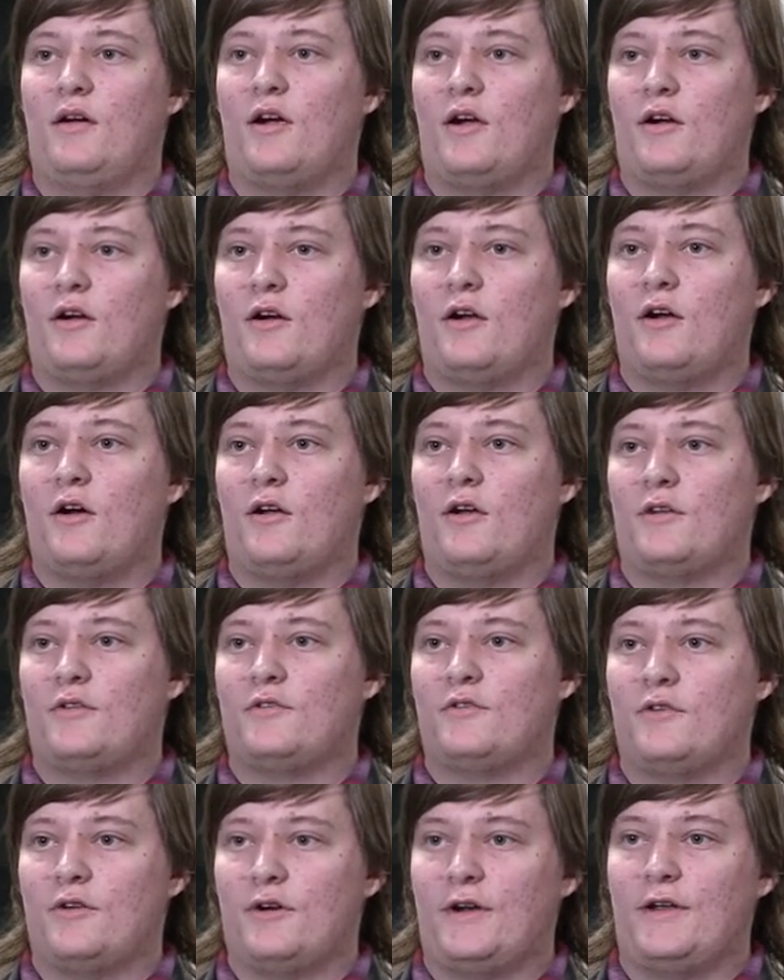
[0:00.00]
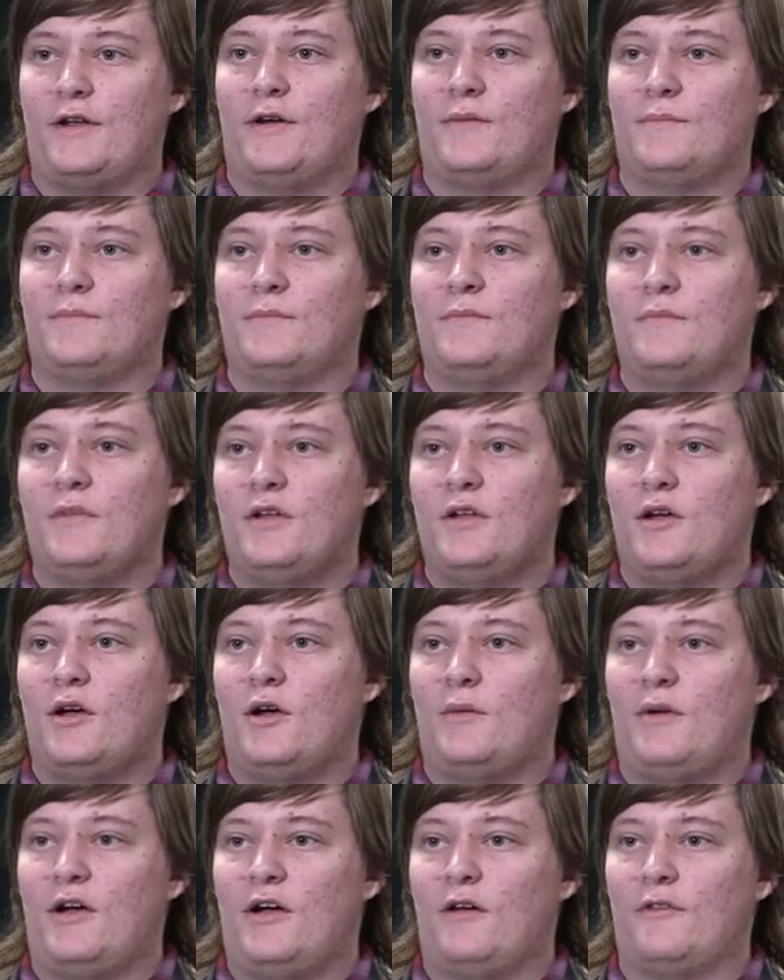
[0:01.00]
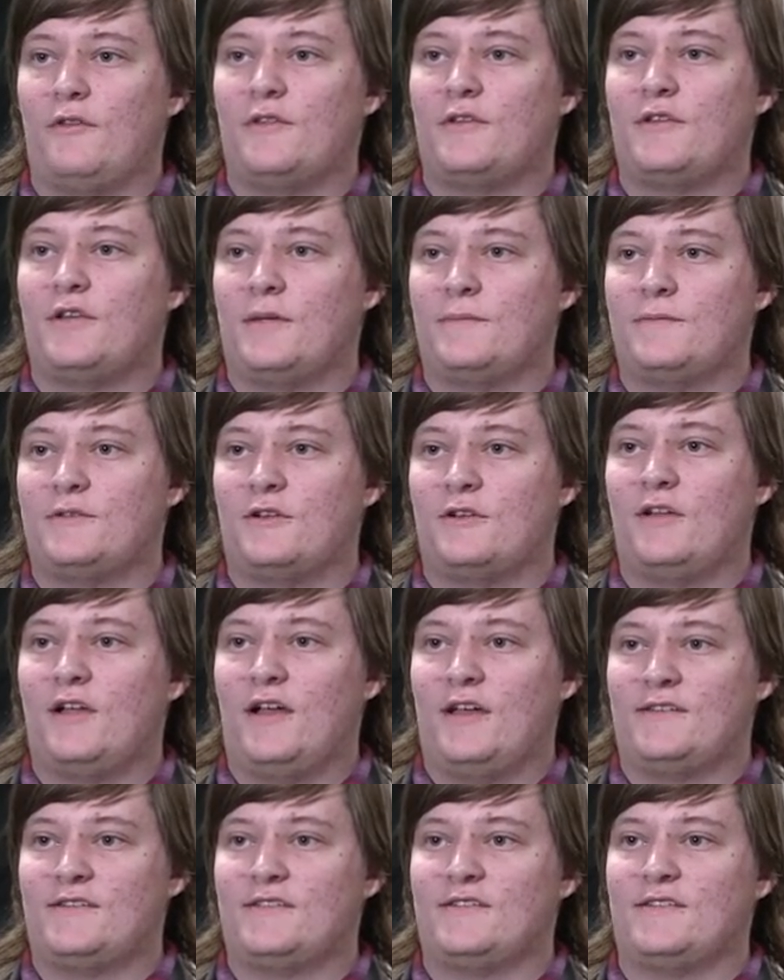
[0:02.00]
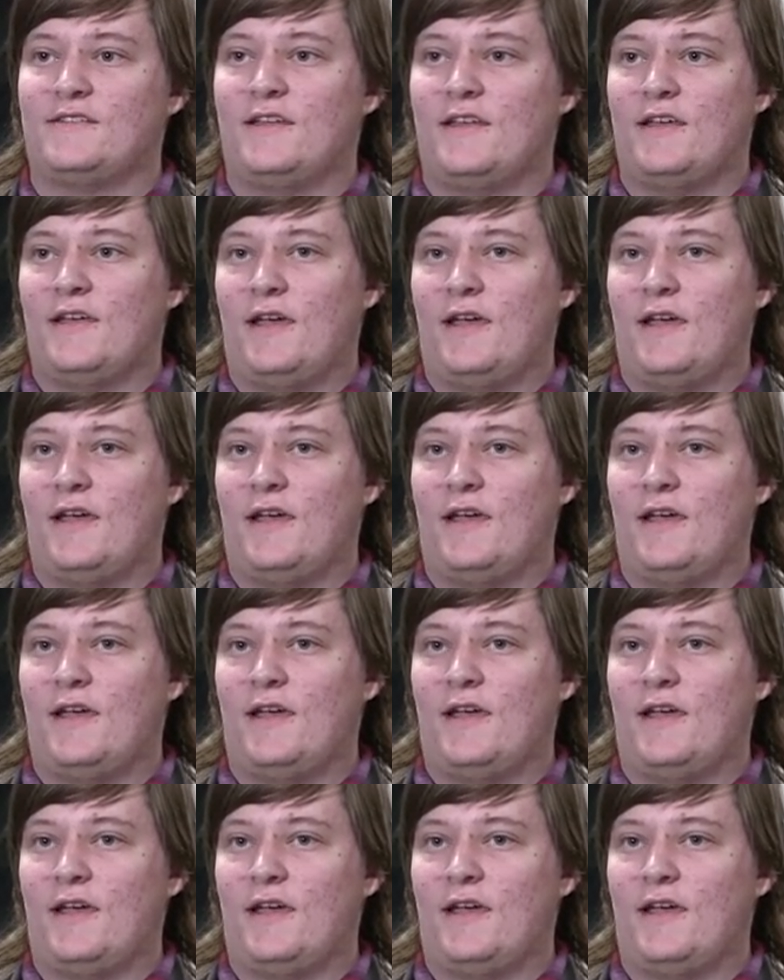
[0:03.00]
our auditorium about the types of classes they